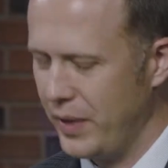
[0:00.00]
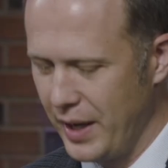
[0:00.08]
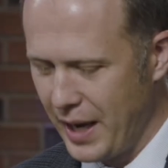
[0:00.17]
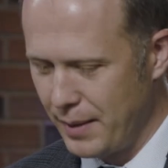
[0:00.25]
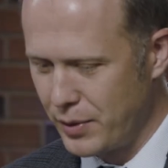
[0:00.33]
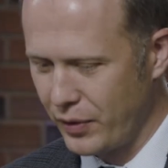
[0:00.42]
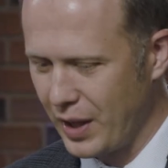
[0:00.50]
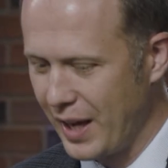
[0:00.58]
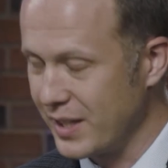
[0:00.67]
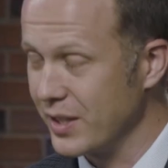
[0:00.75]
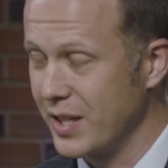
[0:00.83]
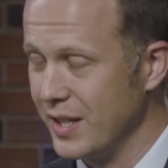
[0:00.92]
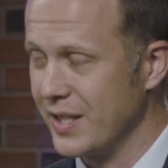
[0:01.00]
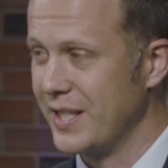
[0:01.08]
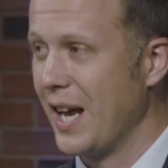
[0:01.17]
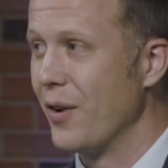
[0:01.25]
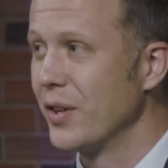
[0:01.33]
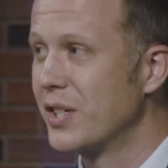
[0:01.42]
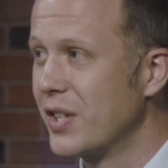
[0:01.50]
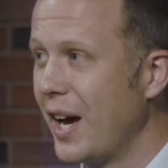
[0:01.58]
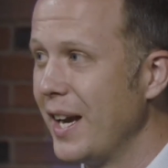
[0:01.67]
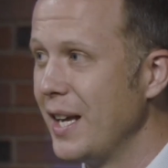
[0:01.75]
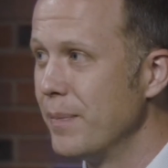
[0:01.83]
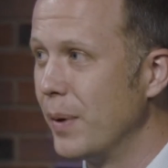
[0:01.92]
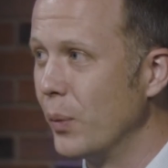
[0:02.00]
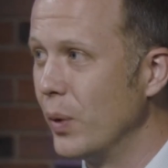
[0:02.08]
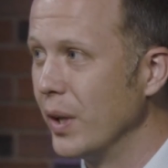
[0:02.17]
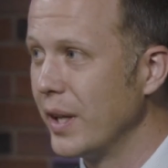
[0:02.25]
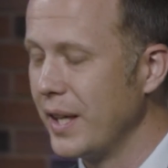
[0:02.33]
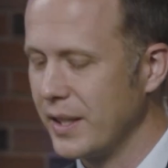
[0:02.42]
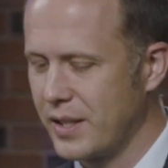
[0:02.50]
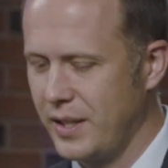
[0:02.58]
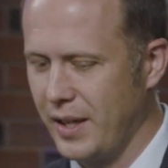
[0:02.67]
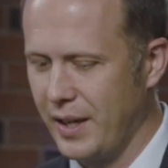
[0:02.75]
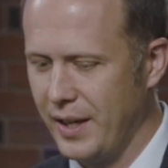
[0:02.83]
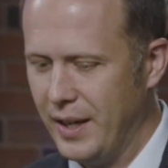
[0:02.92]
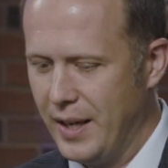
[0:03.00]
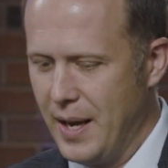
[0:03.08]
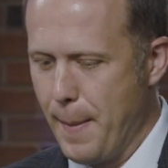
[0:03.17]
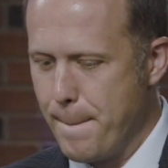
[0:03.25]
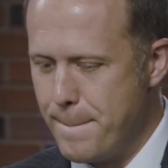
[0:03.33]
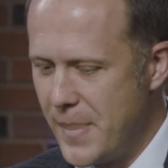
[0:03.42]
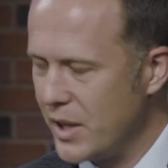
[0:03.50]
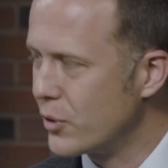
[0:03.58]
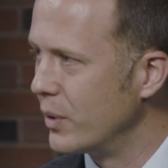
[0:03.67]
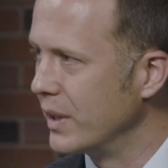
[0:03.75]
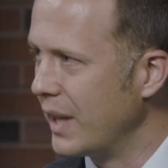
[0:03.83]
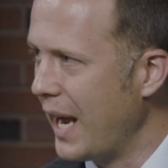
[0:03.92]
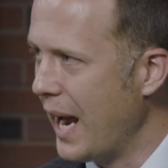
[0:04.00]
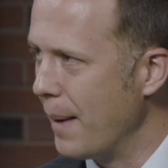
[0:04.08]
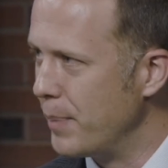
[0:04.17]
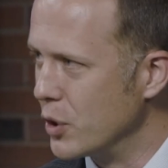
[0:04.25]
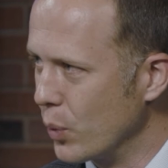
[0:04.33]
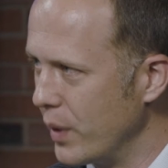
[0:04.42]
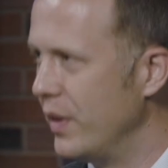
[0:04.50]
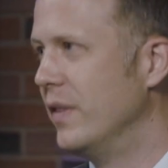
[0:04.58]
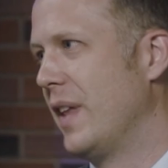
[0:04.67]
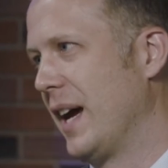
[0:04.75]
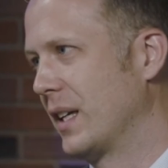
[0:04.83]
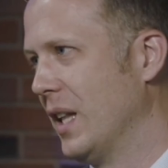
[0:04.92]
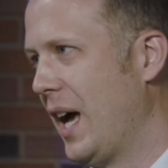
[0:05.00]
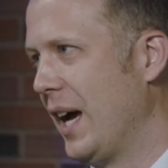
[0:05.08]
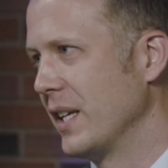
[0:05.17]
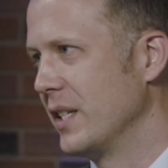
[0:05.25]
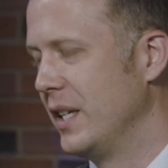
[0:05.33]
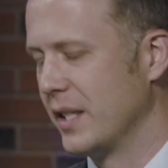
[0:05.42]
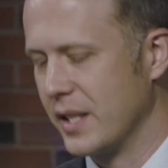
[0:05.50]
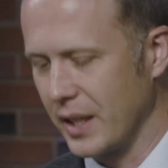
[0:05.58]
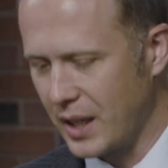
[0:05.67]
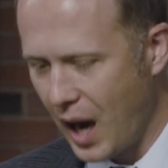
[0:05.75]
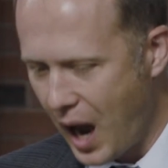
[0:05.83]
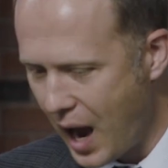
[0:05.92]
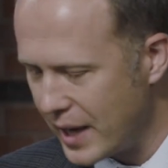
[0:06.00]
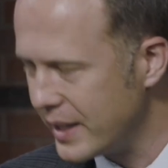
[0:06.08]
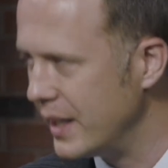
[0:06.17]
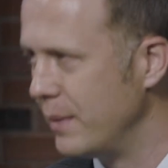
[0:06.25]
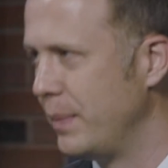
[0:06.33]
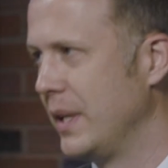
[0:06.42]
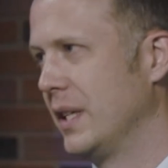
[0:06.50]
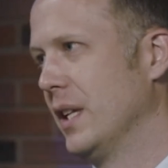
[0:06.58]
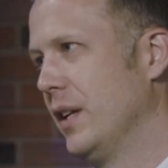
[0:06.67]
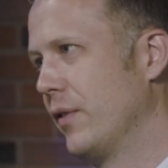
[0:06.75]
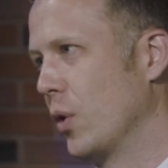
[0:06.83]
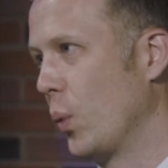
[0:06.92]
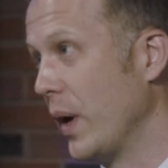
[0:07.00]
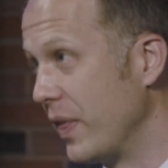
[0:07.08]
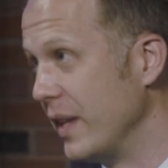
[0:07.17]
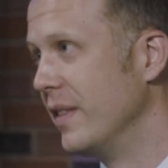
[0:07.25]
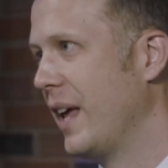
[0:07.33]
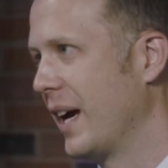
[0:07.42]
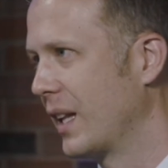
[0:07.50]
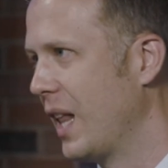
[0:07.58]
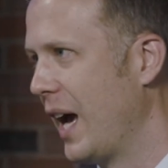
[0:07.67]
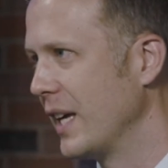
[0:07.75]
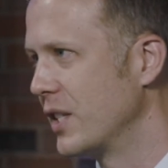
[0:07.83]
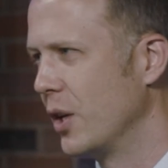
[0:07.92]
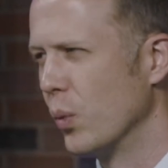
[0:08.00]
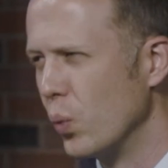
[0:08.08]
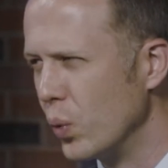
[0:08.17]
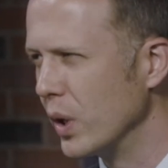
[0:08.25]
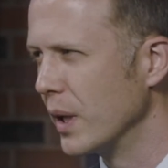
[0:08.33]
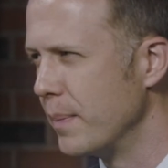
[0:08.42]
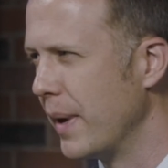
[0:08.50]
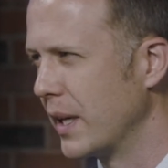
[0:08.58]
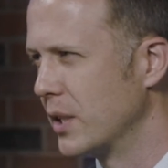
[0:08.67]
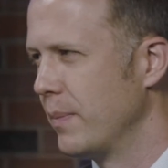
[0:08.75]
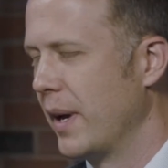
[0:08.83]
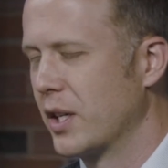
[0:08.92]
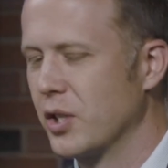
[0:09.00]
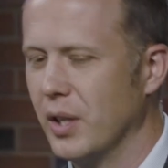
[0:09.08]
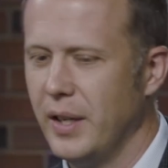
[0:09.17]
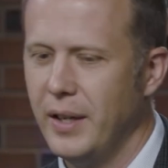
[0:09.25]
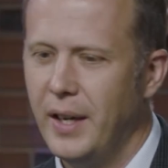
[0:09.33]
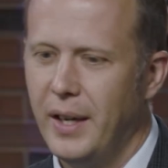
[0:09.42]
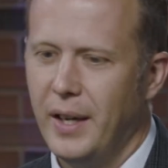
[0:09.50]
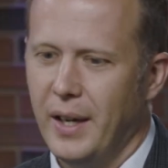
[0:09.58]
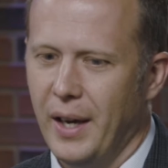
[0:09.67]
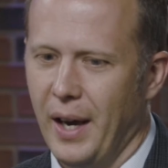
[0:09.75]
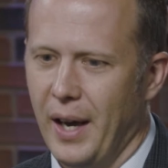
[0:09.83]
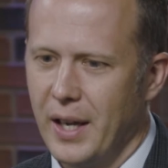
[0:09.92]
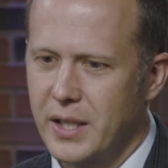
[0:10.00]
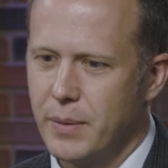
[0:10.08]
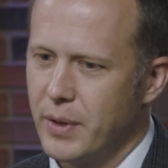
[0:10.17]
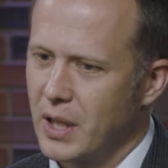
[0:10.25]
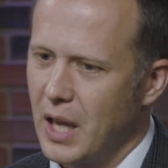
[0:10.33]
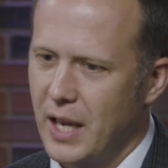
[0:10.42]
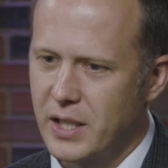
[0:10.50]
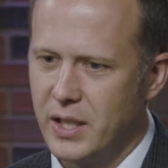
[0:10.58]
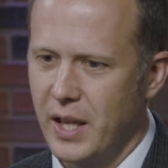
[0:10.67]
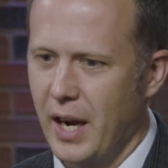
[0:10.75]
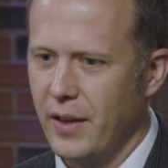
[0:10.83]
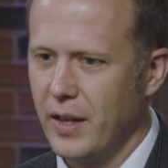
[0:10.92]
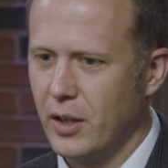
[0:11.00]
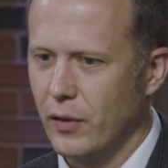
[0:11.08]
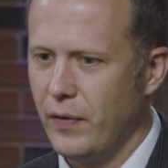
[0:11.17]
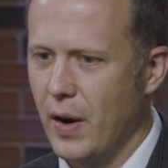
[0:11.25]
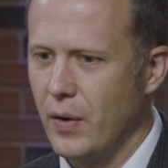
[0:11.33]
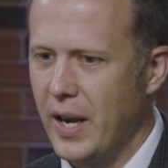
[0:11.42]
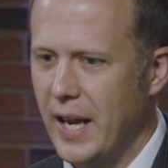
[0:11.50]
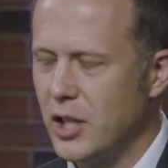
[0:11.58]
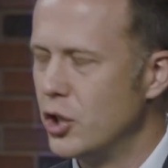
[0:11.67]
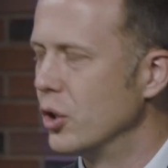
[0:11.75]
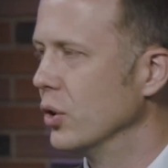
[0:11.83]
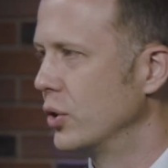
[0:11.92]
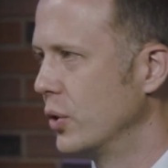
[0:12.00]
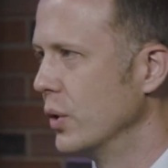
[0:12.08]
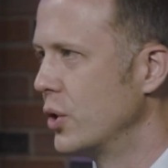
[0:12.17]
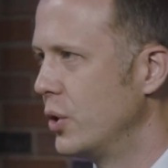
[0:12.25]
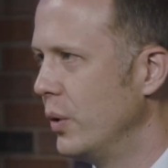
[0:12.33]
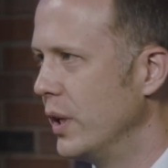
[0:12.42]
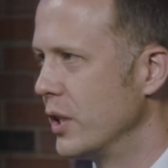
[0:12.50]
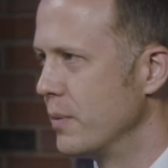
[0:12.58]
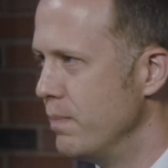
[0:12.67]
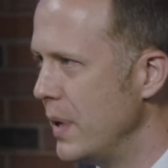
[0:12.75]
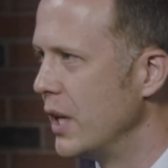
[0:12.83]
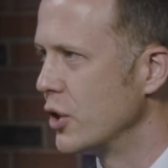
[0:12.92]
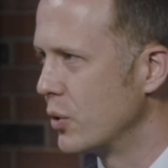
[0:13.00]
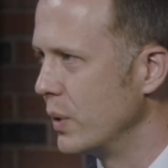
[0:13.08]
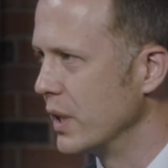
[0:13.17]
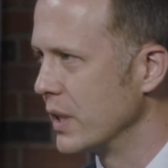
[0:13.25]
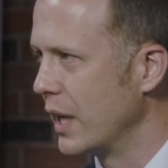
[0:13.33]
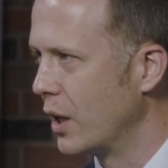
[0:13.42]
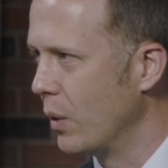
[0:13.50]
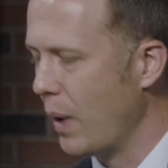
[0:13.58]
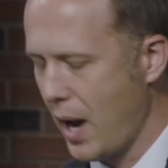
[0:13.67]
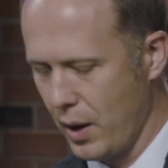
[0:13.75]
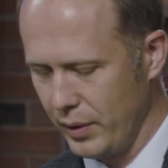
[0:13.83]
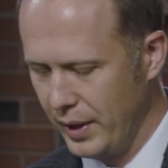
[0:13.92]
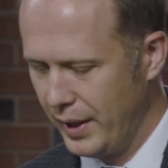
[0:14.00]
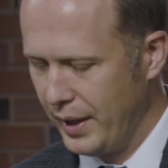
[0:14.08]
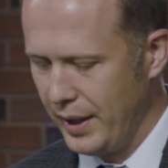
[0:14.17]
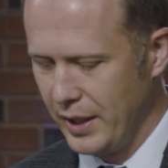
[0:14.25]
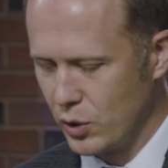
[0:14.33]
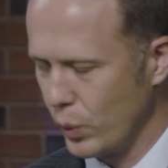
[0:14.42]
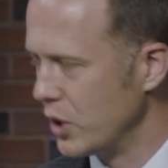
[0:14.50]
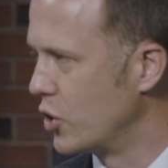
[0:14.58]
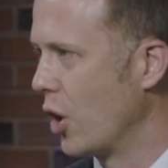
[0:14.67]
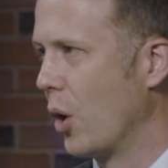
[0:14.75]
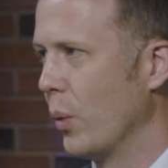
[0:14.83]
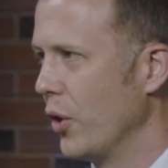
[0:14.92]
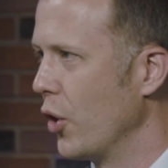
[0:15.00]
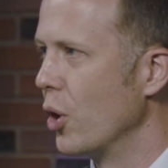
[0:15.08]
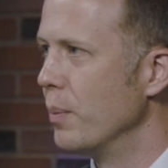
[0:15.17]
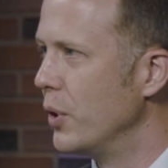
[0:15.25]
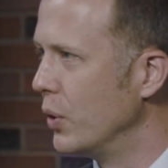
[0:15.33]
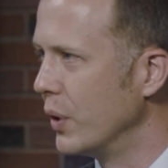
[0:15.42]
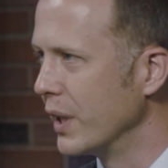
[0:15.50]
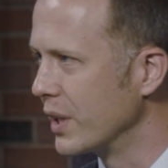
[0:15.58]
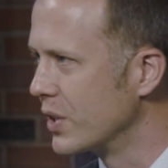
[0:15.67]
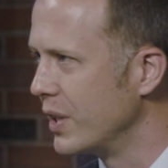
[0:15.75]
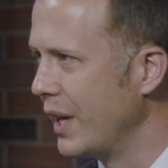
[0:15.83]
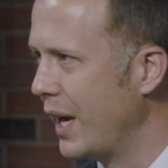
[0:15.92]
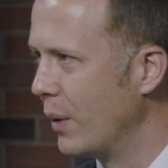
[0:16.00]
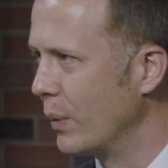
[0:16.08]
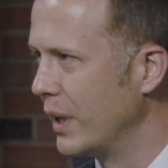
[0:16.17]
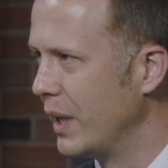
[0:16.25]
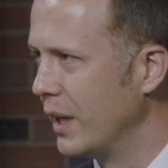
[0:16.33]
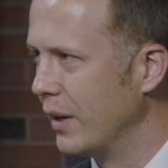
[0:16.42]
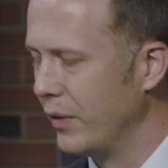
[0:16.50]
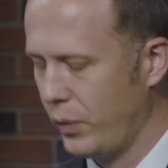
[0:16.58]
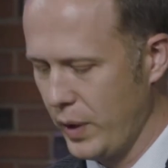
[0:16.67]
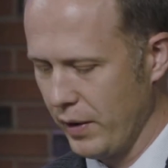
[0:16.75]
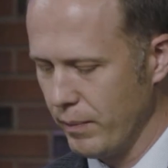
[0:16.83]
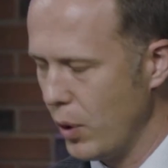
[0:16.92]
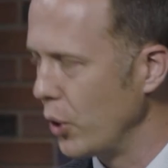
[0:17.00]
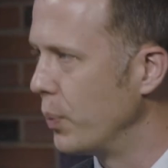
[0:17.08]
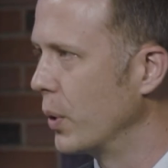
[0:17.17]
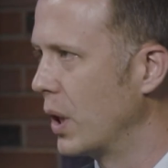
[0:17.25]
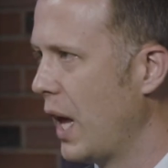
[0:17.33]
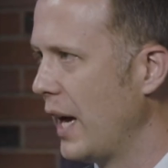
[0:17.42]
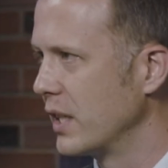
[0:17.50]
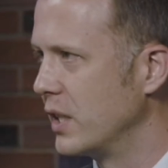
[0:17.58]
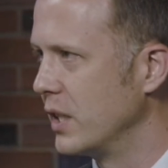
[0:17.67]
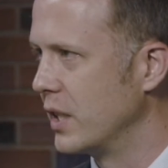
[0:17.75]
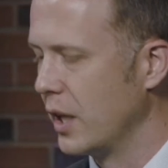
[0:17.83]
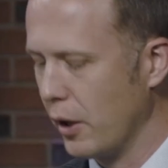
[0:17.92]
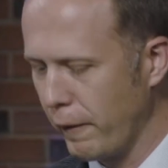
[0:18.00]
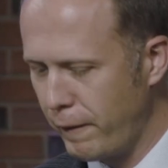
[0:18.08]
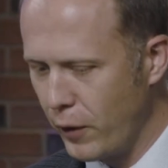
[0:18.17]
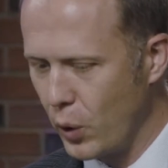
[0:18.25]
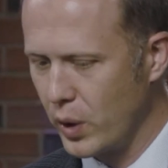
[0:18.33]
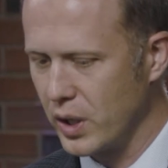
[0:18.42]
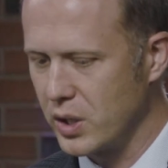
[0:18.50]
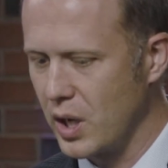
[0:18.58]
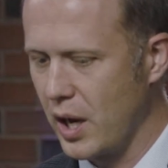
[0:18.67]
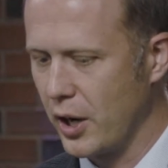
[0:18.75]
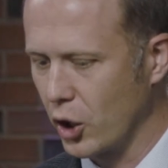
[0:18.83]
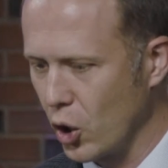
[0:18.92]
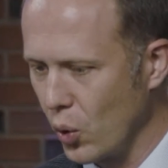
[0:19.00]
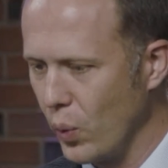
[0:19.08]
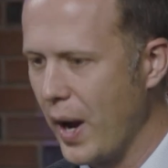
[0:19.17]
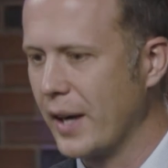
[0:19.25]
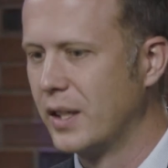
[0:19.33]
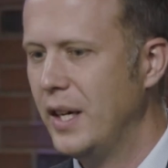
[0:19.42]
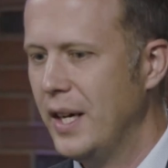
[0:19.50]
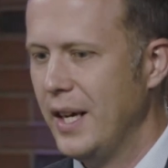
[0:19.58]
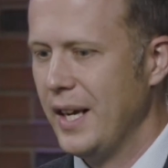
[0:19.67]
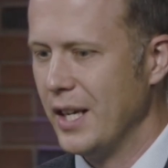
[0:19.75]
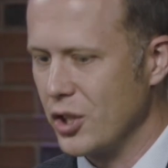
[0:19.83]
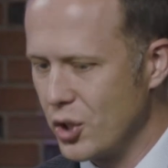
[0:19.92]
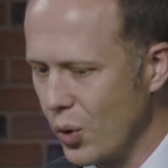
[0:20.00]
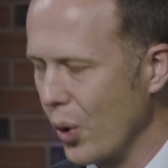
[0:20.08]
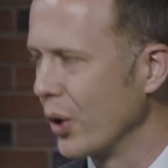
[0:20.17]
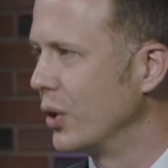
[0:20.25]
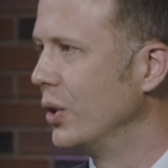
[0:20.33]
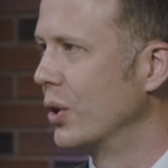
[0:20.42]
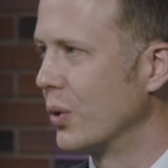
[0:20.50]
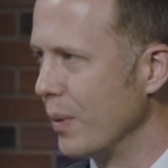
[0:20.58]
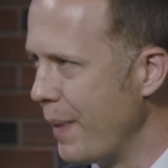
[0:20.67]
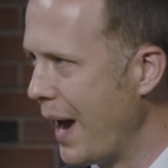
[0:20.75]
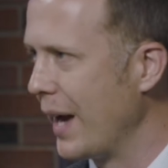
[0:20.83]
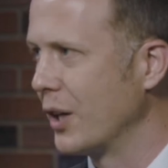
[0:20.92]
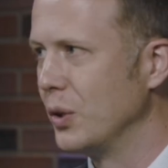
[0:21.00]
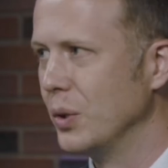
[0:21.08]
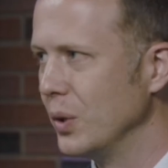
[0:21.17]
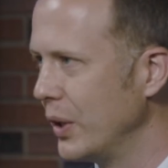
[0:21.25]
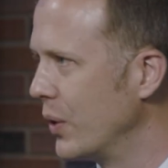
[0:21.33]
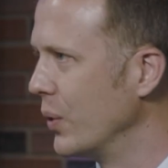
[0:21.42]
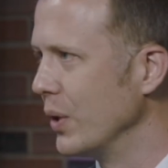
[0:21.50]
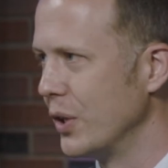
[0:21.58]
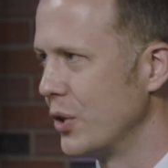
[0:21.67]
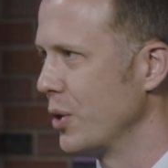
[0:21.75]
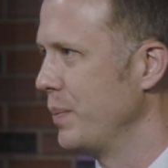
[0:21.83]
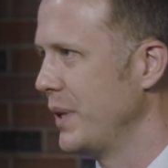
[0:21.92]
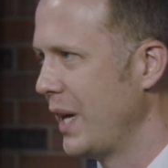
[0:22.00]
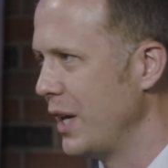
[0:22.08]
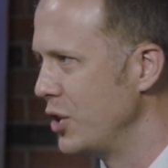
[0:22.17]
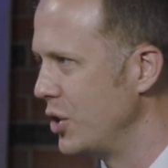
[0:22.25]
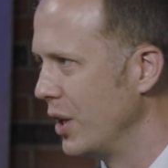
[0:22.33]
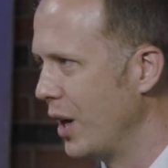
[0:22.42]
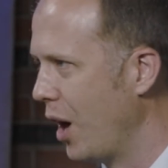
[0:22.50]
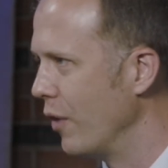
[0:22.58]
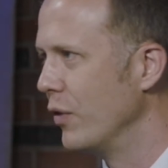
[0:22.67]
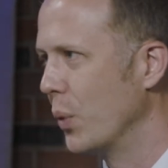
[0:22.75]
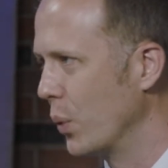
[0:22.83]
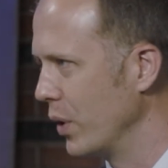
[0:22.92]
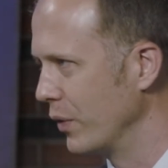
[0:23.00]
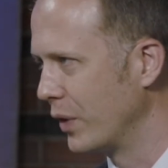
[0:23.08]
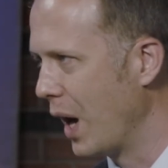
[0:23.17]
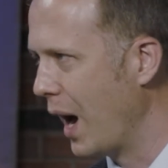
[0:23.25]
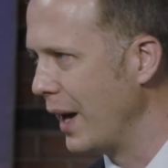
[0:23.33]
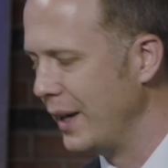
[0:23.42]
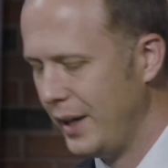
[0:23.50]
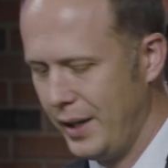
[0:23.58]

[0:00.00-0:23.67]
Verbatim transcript: The names of classes can sound exciting, but really it's the mentoring that happens within that class. Right. It's the content being delivered within that class that really makes them excellent. Uh, some of the classes that I think are foundational to a student's ministry as they go out is we start with hermeneutics and we give we have multiple classes that are focused on a correct historical grammatical literal interpretation of the word of god